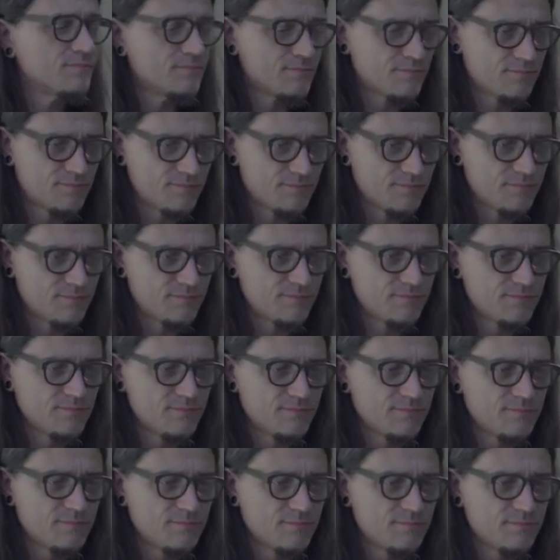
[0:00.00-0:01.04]

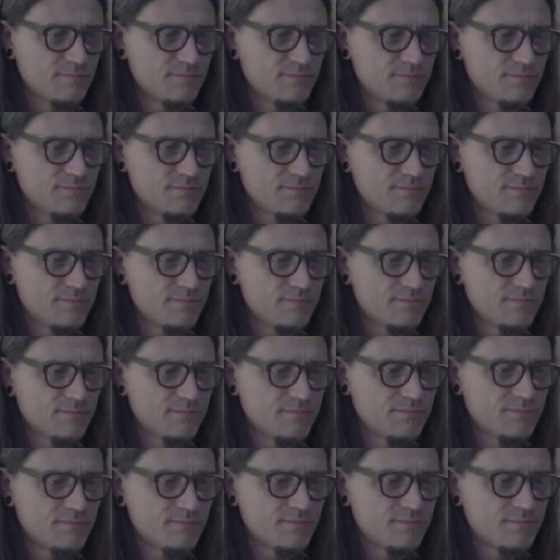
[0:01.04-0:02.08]

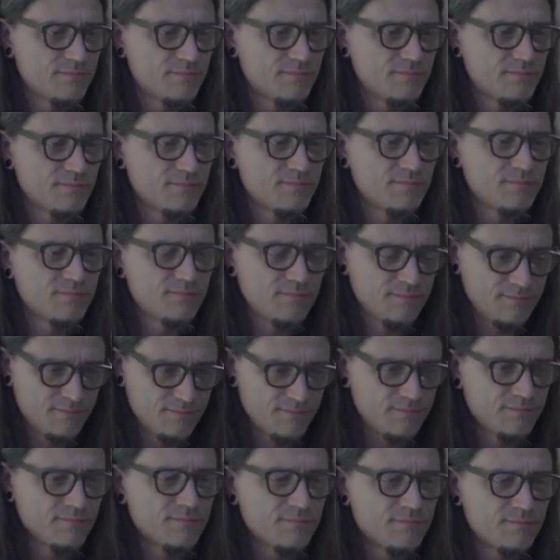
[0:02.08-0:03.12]

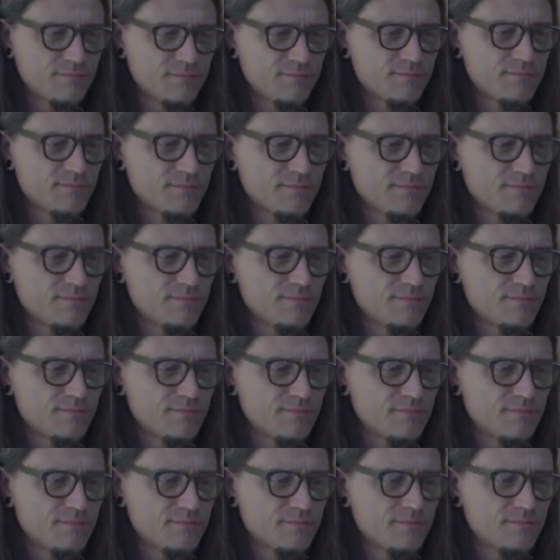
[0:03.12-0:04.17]

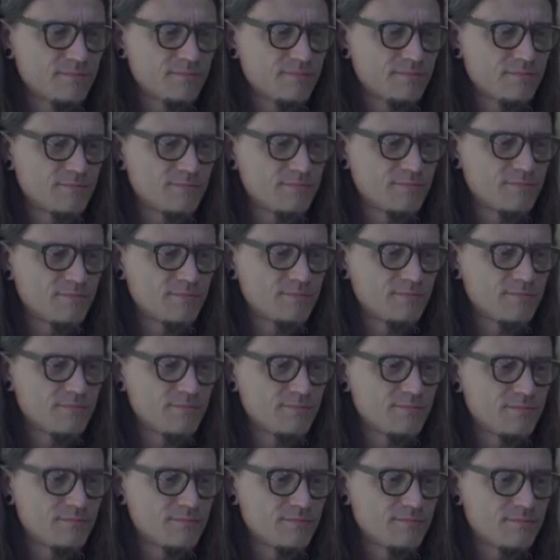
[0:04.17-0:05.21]

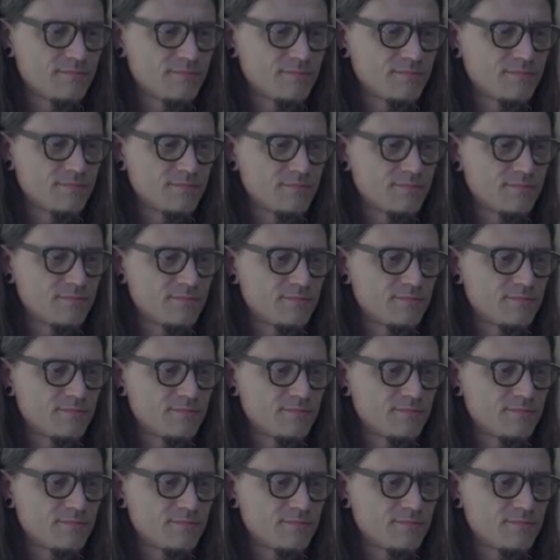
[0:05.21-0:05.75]
(not speaking)